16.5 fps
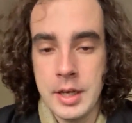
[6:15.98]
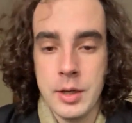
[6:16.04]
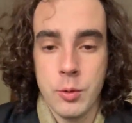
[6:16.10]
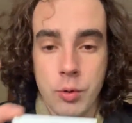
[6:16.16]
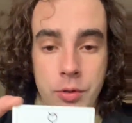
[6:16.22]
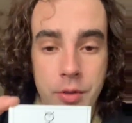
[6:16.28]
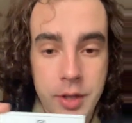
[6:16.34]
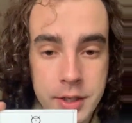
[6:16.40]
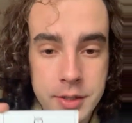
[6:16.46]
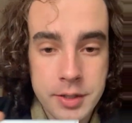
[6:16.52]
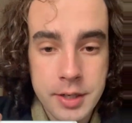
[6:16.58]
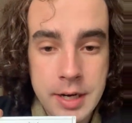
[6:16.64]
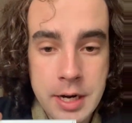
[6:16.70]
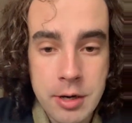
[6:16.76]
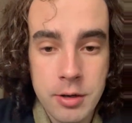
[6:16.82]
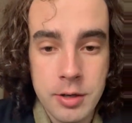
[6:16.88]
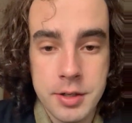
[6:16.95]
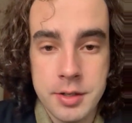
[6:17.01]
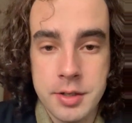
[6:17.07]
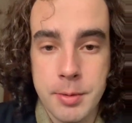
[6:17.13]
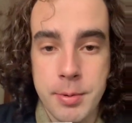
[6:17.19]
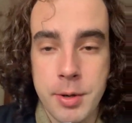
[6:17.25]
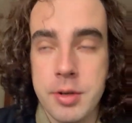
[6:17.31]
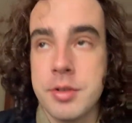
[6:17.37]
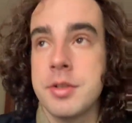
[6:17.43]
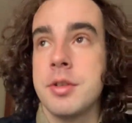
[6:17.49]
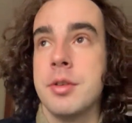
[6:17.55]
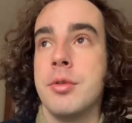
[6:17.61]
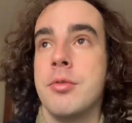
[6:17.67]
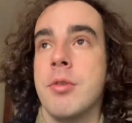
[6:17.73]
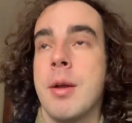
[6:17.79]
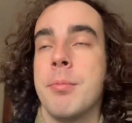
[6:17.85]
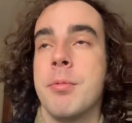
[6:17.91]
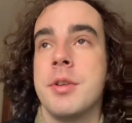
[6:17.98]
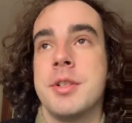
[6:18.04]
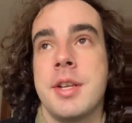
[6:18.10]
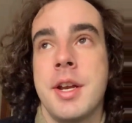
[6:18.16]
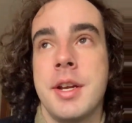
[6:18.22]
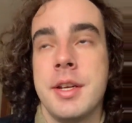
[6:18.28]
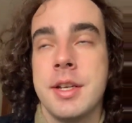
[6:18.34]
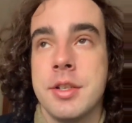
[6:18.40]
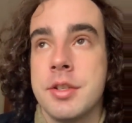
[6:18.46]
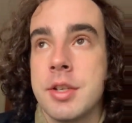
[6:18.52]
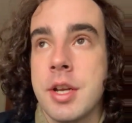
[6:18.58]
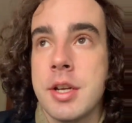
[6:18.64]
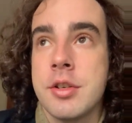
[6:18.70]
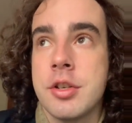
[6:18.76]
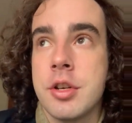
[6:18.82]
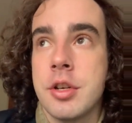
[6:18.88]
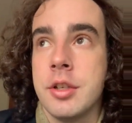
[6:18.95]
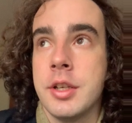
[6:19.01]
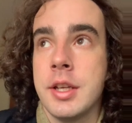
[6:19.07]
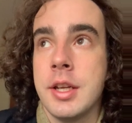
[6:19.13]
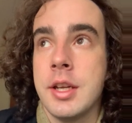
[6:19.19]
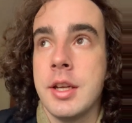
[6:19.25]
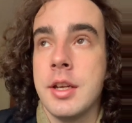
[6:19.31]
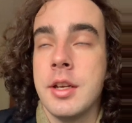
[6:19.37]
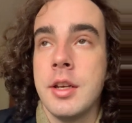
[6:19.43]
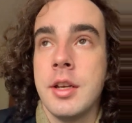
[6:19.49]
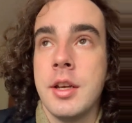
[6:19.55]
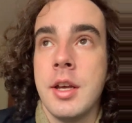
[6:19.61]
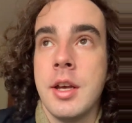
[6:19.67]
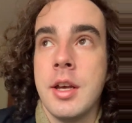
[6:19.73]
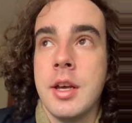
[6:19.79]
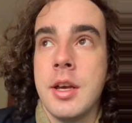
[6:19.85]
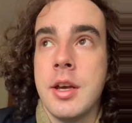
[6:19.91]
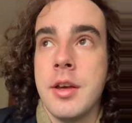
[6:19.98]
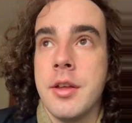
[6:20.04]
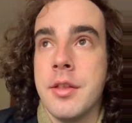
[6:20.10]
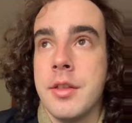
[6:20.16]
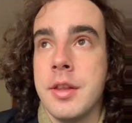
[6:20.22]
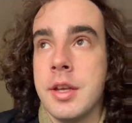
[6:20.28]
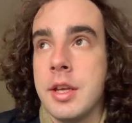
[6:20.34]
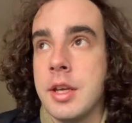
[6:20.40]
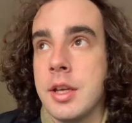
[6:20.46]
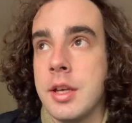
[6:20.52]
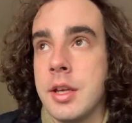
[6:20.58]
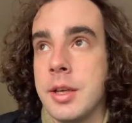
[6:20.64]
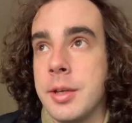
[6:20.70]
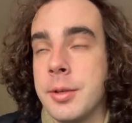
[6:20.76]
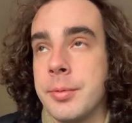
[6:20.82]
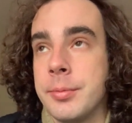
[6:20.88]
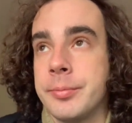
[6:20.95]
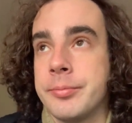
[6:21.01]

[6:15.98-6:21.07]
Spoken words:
Well, this here is supposed to represent essentially the